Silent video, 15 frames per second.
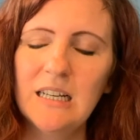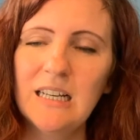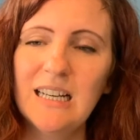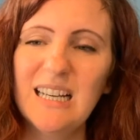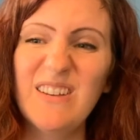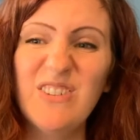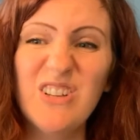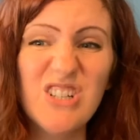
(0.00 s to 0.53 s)

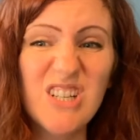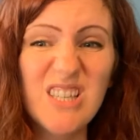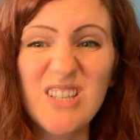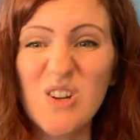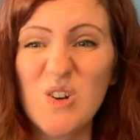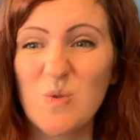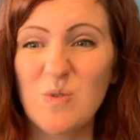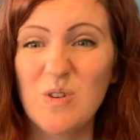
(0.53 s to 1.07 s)
If you just
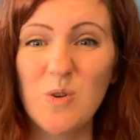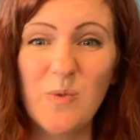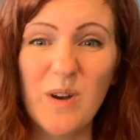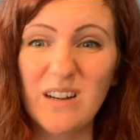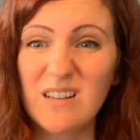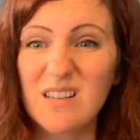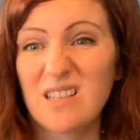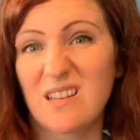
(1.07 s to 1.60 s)
don't know where
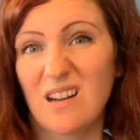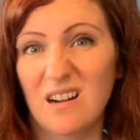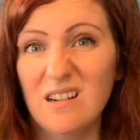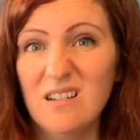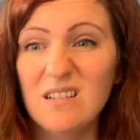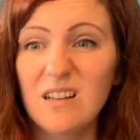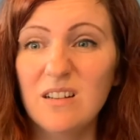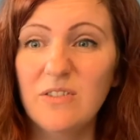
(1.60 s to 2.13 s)
to
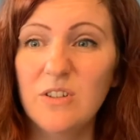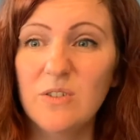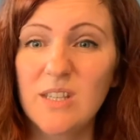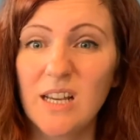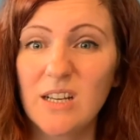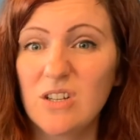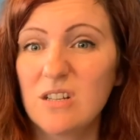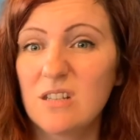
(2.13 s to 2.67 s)
start, a few
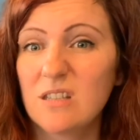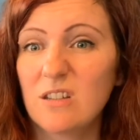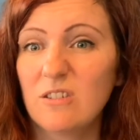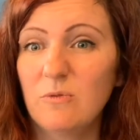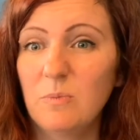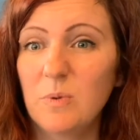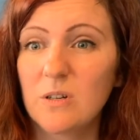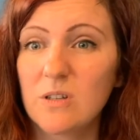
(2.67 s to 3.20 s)
sessions
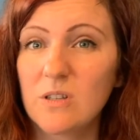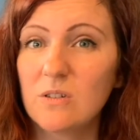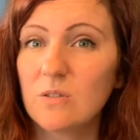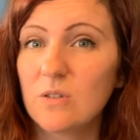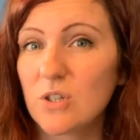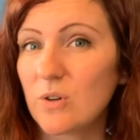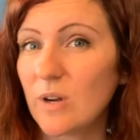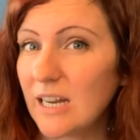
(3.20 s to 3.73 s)
of personal
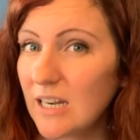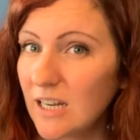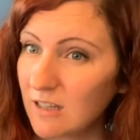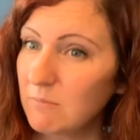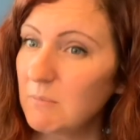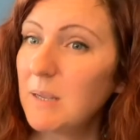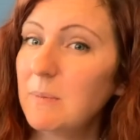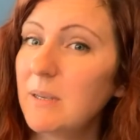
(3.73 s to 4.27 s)

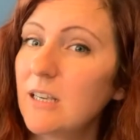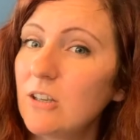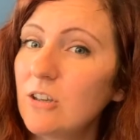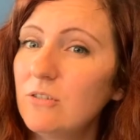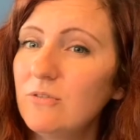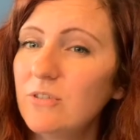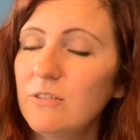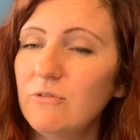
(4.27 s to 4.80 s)
training may be a
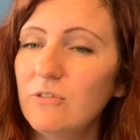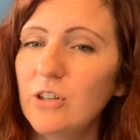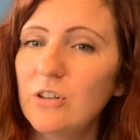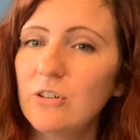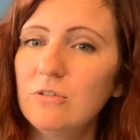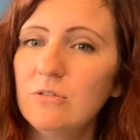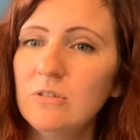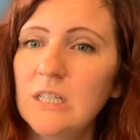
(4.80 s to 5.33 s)
good fit for
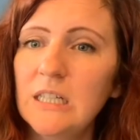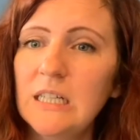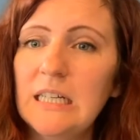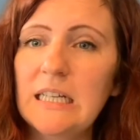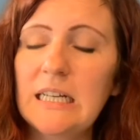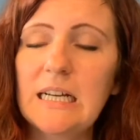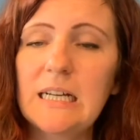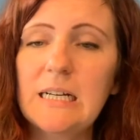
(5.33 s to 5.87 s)
you.
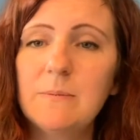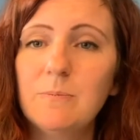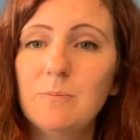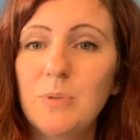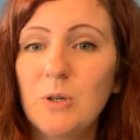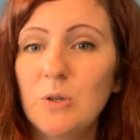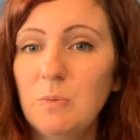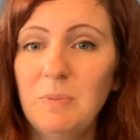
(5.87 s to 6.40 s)

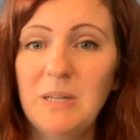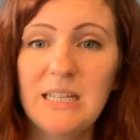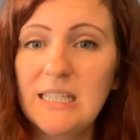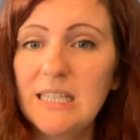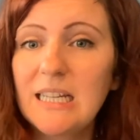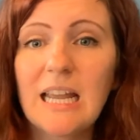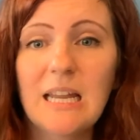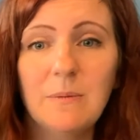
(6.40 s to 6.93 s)
Both
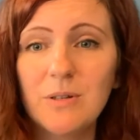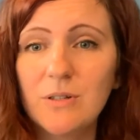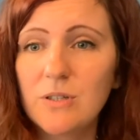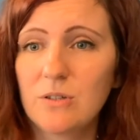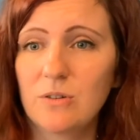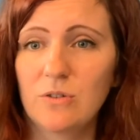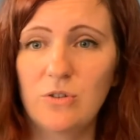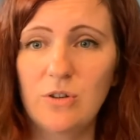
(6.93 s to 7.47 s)
PT and
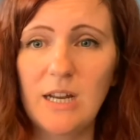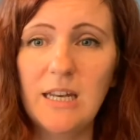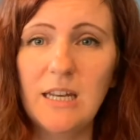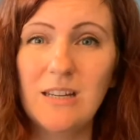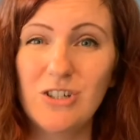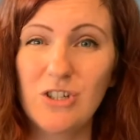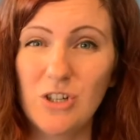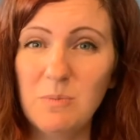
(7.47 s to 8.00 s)
personal
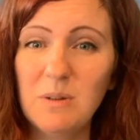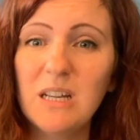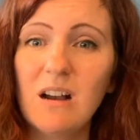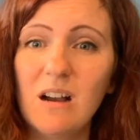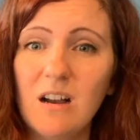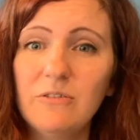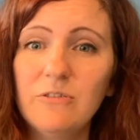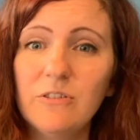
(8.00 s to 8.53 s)
training should be
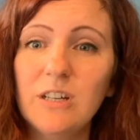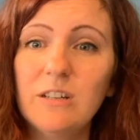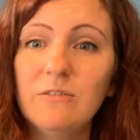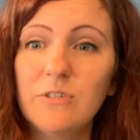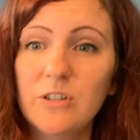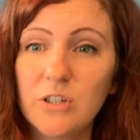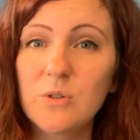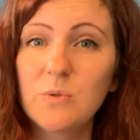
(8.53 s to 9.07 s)
offering
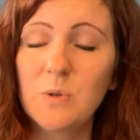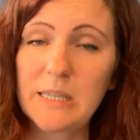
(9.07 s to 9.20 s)
virtual